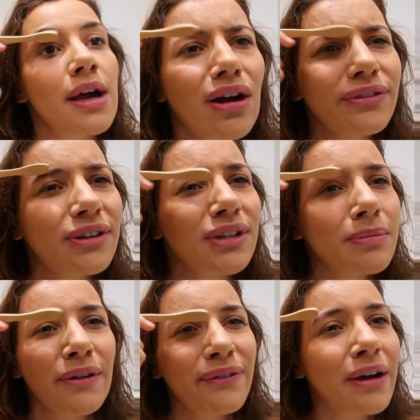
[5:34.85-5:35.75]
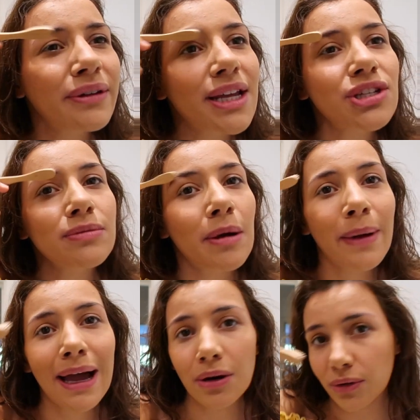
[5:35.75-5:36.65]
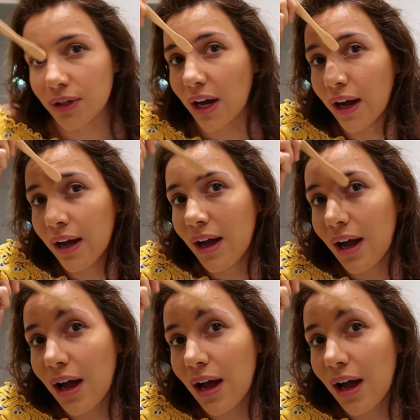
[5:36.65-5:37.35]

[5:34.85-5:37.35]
And after I've done my foundation and my powder,